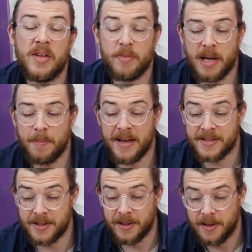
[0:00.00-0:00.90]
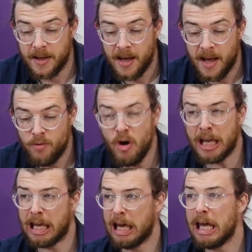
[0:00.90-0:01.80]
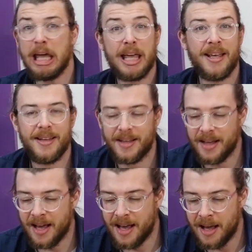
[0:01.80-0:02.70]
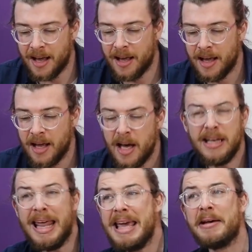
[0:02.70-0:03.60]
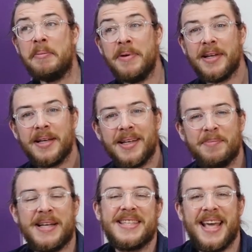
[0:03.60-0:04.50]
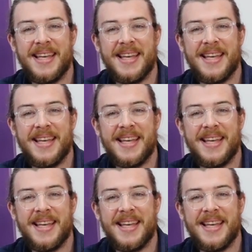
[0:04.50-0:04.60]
to make a pasty. Ricky! Liam. Patsy